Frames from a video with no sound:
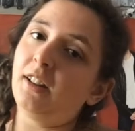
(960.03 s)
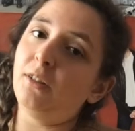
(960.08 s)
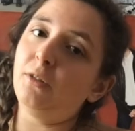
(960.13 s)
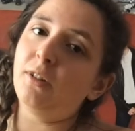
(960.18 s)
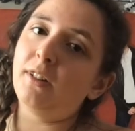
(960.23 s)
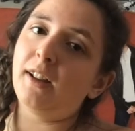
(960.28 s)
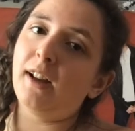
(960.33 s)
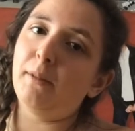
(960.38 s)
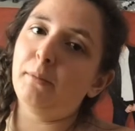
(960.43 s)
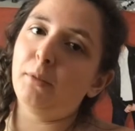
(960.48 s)
think it
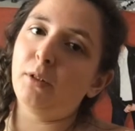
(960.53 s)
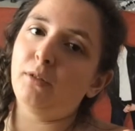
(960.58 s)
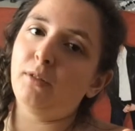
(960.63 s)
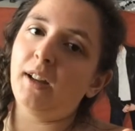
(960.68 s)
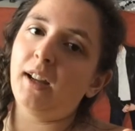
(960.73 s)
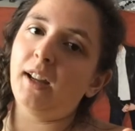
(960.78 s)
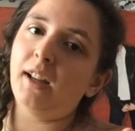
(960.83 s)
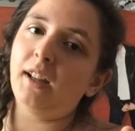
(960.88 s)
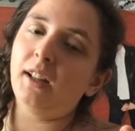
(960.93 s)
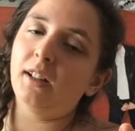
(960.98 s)
was
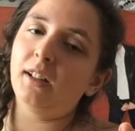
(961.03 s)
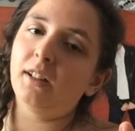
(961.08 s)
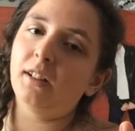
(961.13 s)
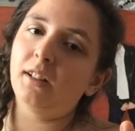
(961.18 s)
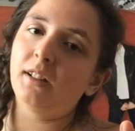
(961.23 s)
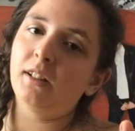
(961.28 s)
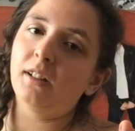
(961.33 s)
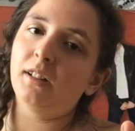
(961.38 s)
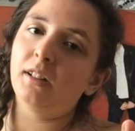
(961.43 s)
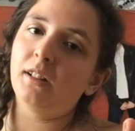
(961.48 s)
Anne-Marie.
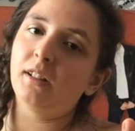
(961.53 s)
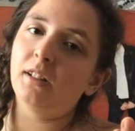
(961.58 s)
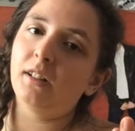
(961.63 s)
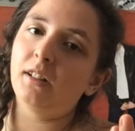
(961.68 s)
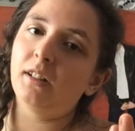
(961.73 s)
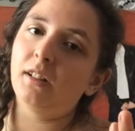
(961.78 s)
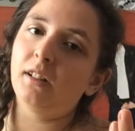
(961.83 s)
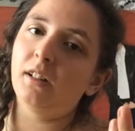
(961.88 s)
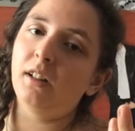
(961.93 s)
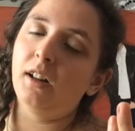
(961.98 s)

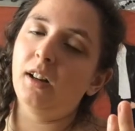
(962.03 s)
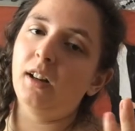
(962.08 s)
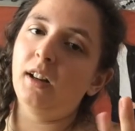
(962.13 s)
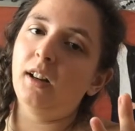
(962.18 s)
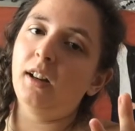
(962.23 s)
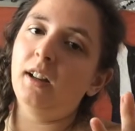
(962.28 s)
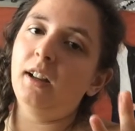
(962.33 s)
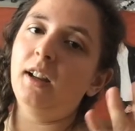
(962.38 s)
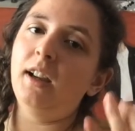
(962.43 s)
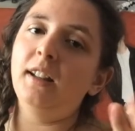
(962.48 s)

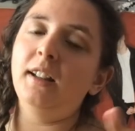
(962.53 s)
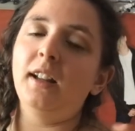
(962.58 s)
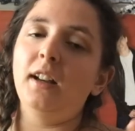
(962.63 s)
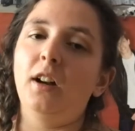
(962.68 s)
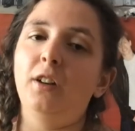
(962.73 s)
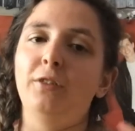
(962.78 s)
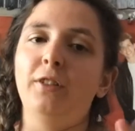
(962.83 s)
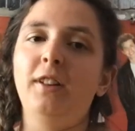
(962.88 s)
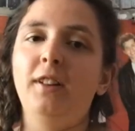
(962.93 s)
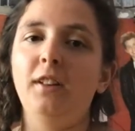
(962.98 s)
And
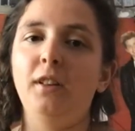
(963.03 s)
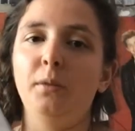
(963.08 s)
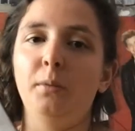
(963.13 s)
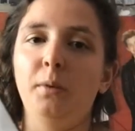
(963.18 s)
then obviously